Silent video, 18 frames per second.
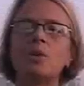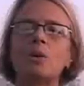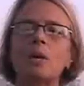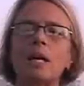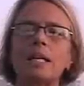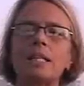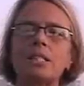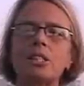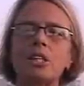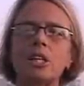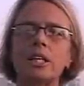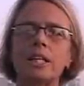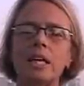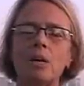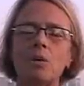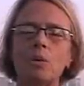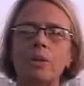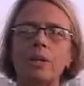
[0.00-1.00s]
Well, I started
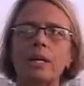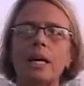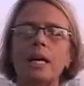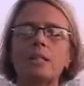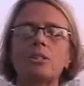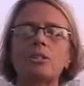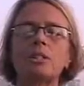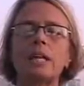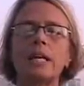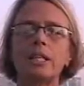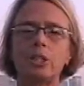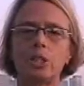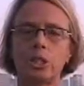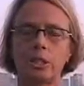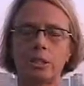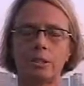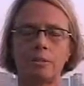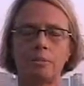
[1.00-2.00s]
out with a
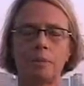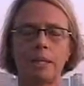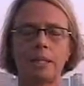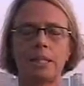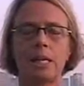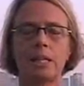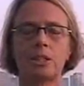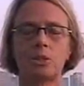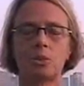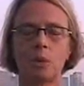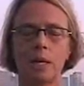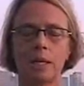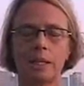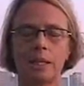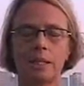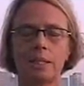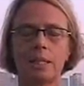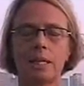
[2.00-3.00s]
consultation by Dr.
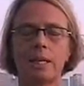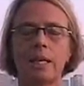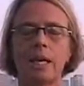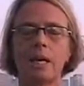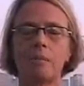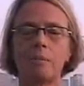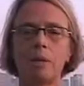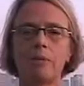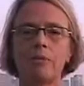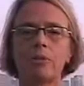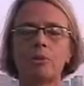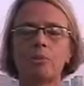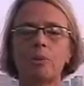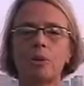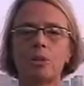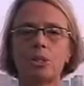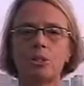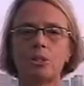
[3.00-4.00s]
Watkins. I came in for a
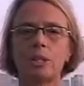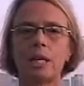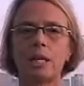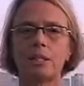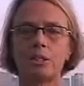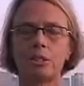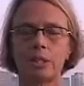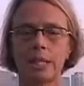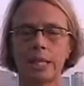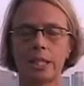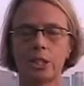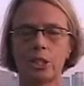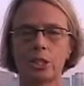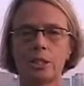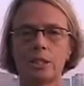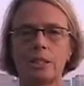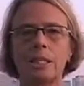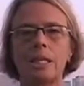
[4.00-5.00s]
personal
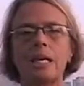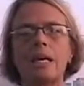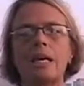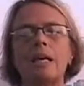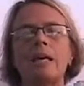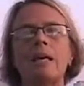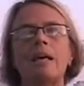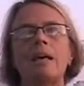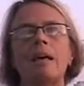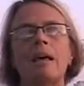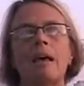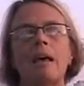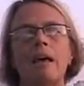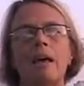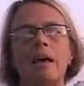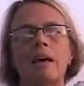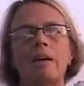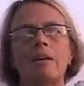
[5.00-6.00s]
consultation,
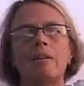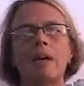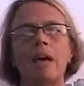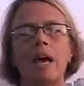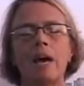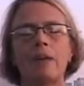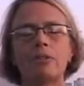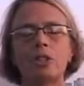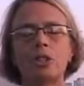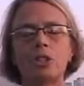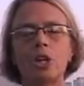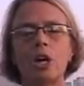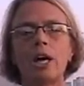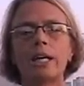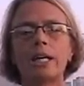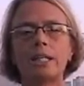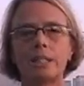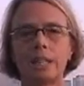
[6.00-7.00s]
and after
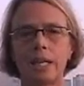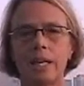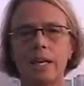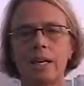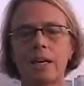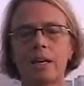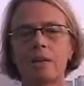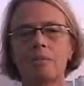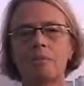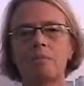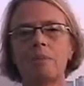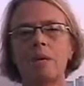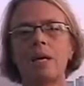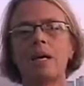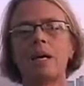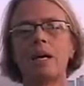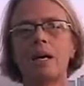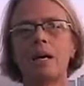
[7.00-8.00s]
talking to him,
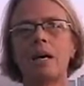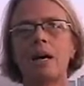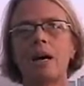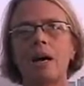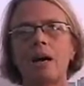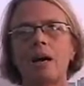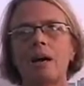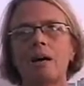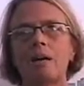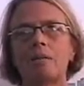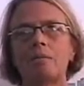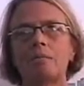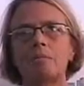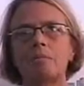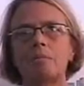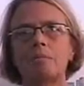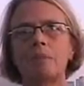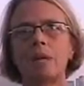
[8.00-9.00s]

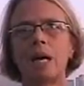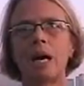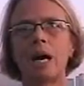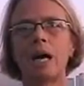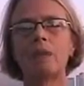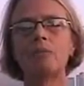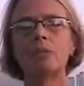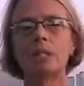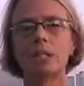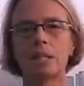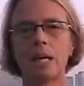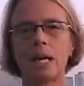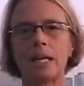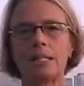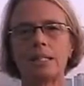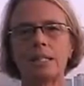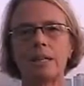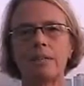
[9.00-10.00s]
I
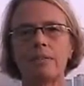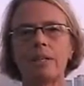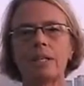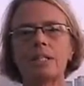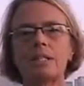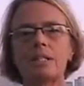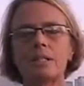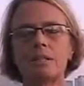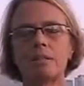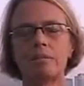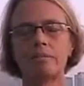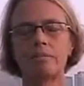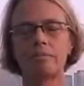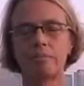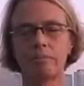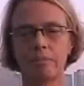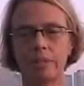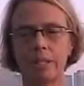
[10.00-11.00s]
realized that
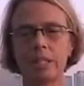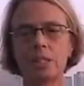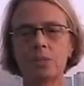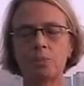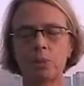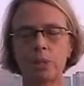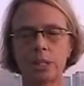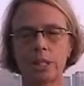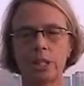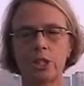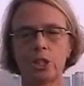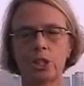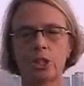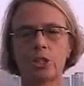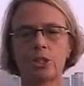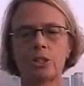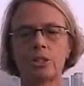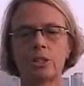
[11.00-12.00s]
this
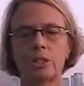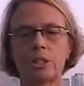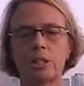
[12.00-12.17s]
procedure,